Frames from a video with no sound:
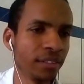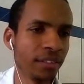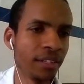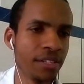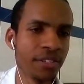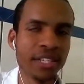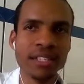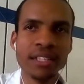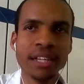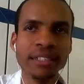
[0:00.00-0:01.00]
As you can see,
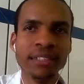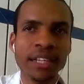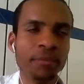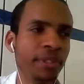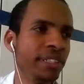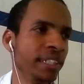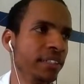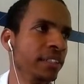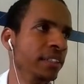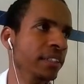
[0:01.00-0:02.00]
99%
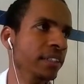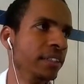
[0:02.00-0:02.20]
here.